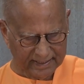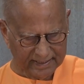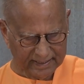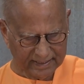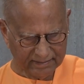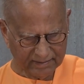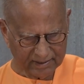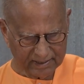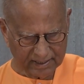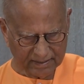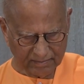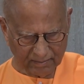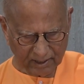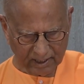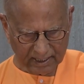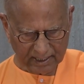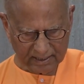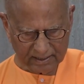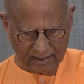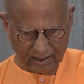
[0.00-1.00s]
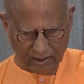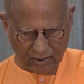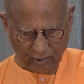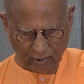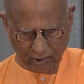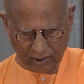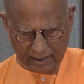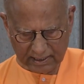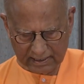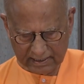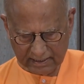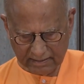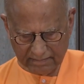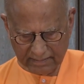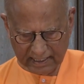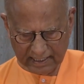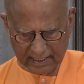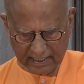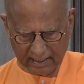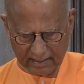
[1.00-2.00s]
Jabuchi. Maharaj, what is the
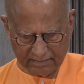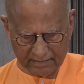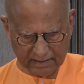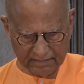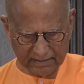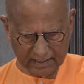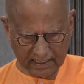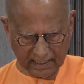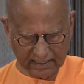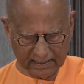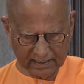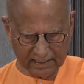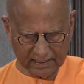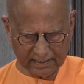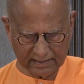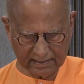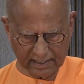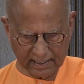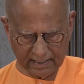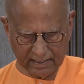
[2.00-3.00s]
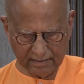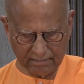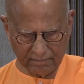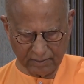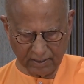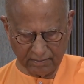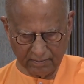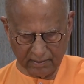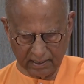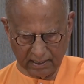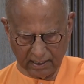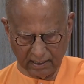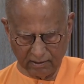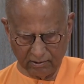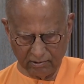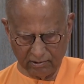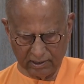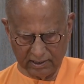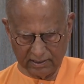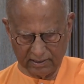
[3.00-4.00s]
meaning of the Vedantic saying Brahman
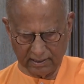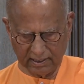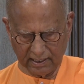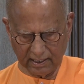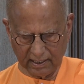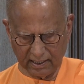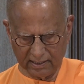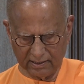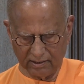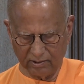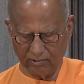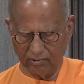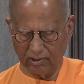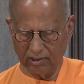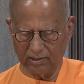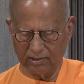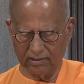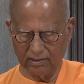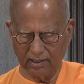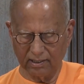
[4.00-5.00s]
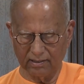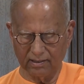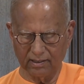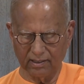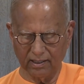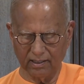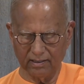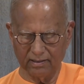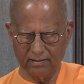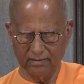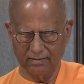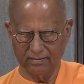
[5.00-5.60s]
alone is real and the world is unreal?